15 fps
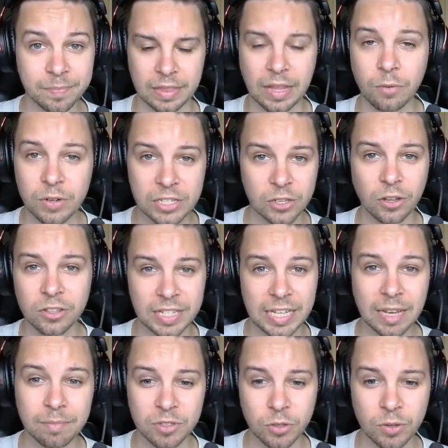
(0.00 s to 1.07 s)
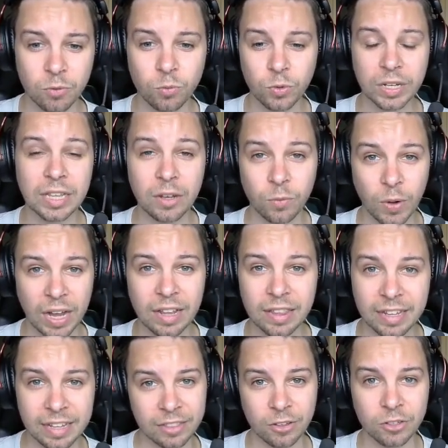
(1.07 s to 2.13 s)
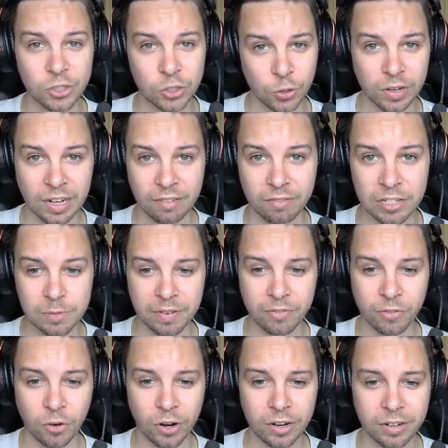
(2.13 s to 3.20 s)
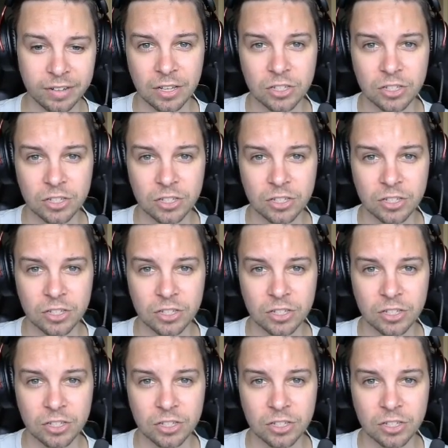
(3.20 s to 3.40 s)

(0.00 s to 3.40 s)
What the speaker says: Now we saw TM doing really well in those short levels before,